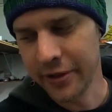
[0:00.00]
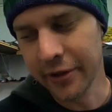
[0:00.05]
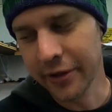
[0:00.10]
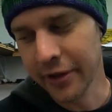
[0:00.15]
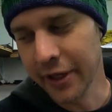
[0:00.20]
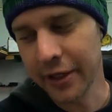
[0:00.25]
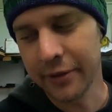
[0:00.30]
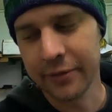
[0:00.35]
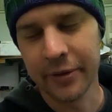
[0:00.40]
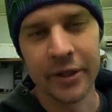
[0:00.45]

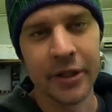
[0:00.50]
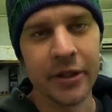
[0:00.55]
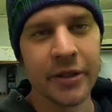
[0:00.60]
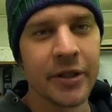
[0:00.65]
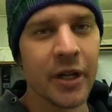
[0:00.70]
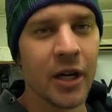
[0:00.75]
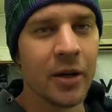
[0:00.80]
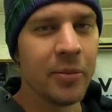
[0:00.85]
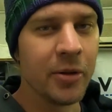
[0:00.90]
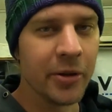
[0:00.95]
do that. When you
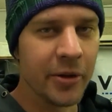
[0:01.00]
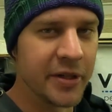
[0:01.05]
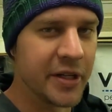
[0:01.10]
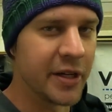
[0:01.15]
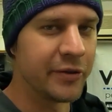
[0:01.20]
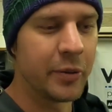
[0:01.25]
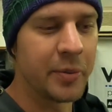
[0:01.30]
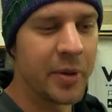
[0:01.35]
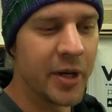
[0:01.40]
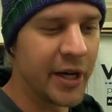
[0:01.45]
start pulling
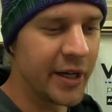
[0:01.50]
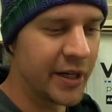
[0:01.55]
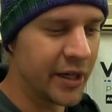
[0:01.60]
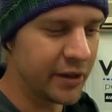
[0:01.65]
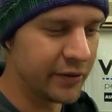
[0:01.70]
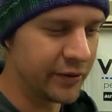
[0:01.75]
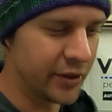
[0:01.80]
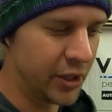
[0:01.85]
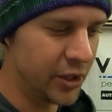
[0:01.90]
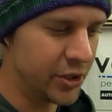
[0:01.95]
stuff apart
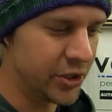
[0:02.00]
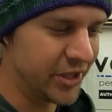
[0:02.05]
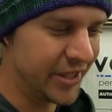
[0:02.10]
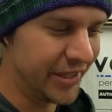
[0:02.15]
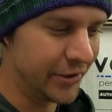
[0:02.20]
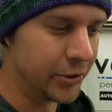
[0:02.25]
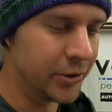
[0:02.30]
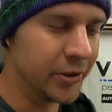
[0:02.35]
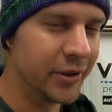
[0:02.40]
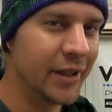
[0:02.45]
out of an engine,
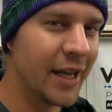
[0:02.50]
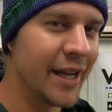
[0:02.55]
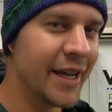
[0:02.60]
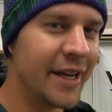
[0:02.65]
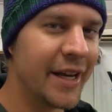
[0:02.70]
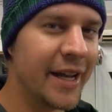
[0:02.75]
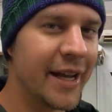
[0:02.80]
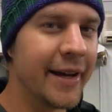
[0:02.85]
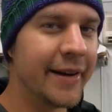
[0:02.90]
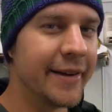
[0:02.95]
you all
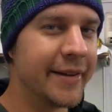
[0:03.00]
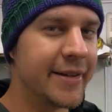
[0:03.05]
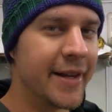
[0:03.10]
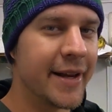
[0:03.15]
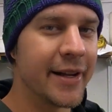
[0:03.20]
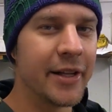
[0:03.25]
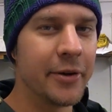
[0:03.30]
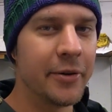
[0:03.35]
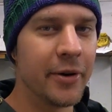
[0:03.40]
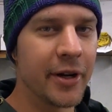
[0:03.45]
lay it out
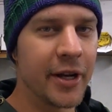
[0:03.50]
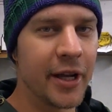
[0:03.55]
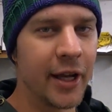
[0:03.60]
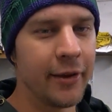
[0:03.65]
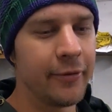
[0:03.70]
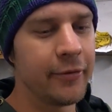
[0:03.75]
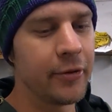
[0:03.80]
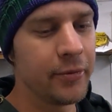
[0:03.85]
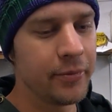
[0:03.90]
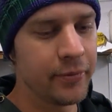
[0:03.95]
exactly where it
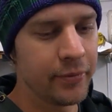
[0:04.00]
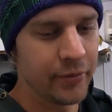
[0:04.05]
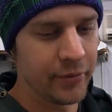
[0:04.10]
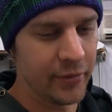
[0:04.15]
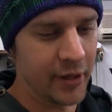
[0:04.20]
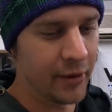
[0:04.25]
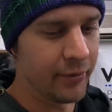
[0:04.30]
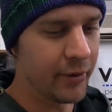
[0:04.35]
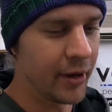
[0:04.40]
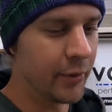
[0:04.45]
came from.
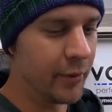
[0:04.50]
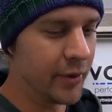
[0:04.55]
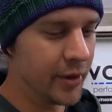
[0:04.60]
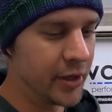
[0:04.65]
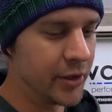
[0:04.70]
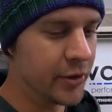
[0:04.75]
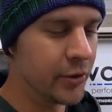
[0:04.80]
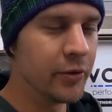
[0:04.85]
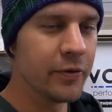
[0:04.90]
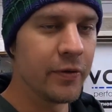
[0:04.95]
That way,
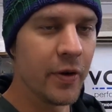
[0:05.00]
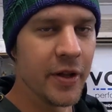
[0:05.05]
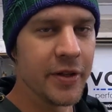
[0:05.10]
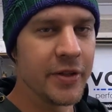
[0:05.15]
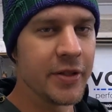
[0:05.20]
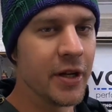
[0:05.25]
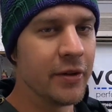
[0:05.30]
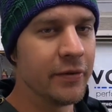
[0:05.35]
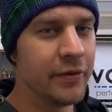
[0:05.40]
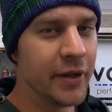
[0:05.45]
when you do
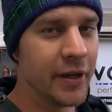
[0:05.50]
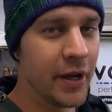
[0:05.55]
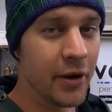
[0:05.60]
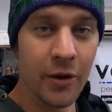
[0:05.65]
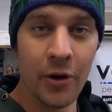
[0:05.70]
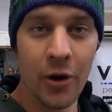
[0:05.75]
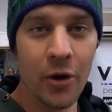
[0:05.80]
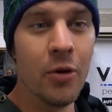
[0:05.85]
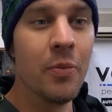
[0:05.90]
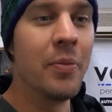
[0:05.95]
find stuff, you
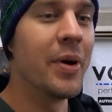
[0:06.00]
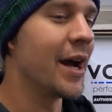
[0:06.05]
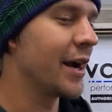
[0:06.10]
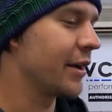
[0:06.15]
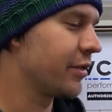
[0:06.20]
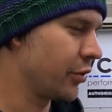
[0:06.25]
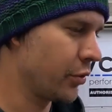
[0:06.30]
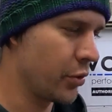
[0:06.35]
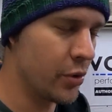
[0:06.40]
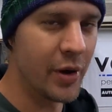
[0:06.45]
can go
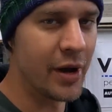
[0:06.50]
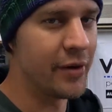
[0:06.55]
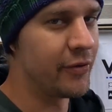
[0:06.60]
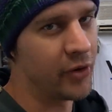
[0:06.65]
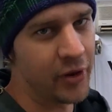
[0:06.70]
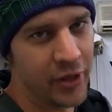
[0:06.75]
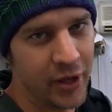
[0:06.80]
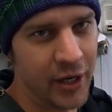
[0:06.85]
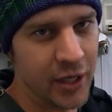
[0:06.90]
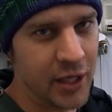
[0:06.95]
back through
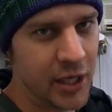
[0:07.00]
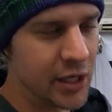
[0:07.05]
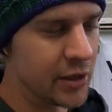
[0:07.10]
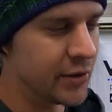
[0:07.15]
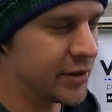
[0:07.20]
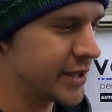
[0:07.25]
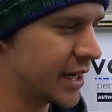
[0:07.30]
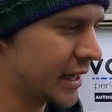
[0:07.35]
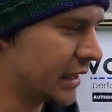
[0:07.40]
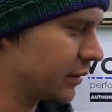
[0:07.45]
everything and you
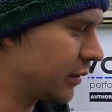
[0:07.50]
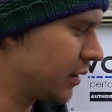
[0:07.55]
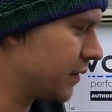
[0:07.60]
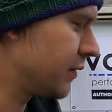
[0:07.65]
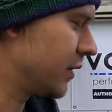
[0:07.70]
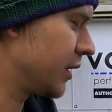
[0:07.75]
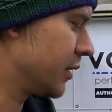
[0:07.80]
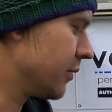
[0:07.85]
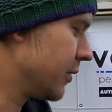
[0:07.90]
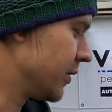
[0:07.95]
know exactly where
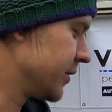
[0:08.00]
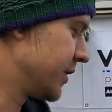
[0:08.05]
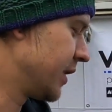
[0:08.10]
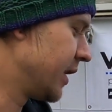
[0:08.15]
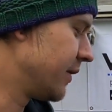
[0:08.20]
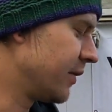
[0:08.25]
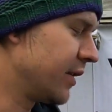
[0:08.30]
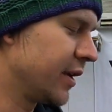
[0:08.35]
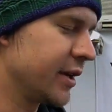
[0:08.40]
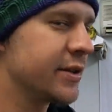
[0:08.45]
everything was,
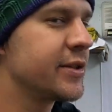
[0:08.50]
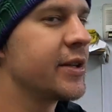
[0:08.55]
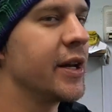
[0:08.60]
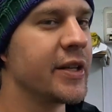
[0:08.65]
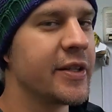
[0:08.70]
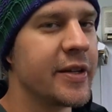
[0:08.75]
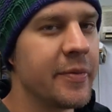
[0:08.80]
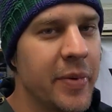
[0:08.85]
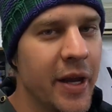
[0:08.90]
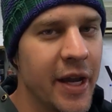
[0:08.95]
and everything
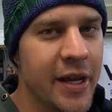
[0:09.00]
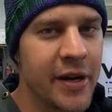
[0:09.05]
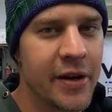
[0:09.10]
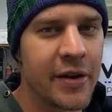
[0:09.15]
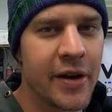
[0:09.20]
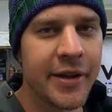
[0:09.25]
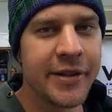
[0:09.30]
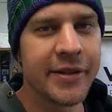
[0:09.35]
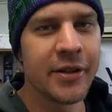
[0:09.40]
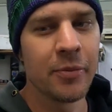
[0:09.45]
starts to paint a
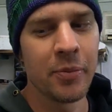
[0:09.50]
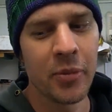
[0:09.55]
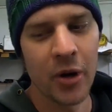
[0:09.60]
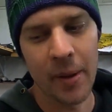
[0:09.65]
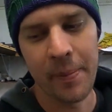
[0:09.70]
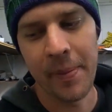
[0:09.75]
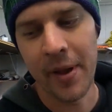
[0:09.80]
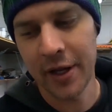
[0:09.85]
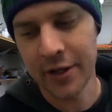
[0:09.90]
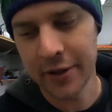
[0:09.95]
nice little
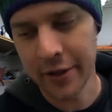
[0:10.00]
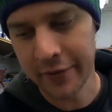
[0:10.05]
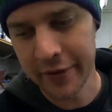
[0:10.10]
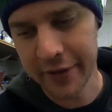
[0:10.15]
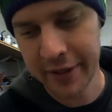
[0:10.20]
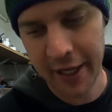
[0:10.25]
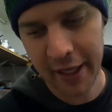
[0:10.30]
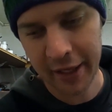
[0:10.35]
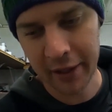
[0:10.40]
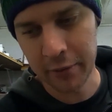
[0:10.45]
pretty picture of
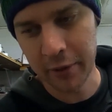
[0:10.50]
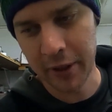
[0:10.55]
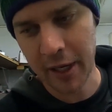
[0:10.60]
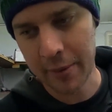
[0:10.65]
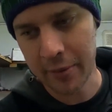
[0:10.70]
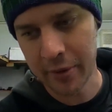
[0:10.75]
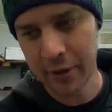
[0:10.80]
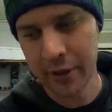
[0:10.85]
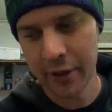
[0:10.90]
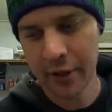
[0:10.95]
exactly what
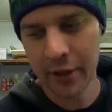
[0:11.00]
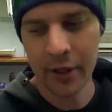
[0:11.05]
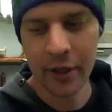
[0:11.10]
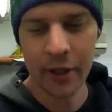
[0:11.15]
happened.